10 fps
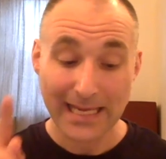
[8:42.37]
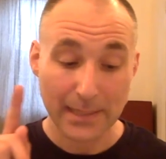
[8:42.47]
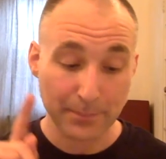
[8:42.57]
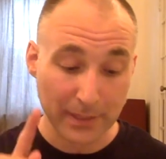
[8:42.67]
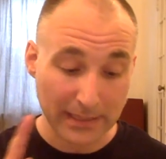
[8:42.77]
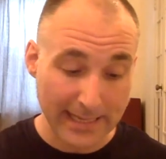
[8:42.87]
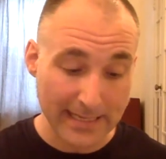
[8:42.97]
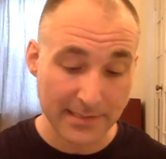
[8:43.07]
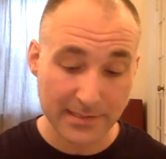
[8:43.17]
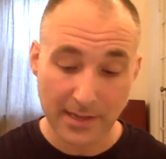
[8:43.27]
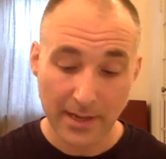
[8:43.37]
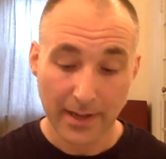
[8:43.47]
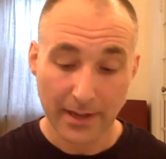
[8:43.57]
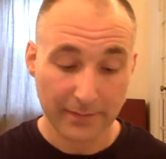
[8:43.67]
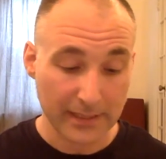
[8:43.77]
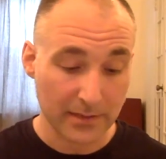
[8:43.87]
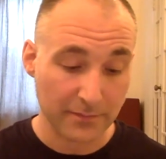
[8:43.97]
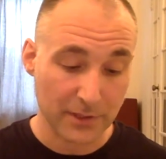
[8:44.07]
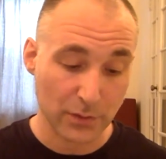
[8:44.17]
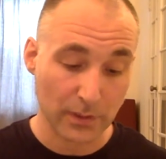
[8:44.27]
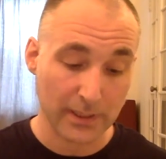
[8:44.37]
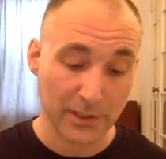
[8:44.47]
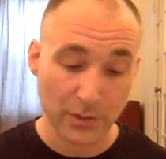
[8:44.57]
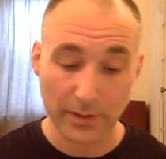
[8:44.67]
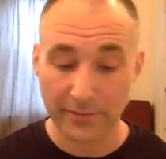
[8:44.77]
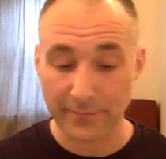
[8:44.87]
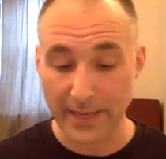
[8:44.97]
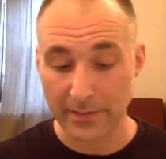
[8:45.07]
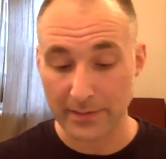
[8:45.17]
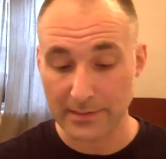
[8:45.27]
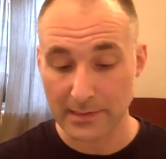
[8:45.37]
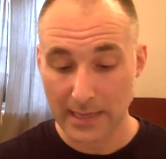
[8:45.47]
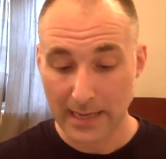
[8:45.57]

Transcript: in place of individual intuitive methods,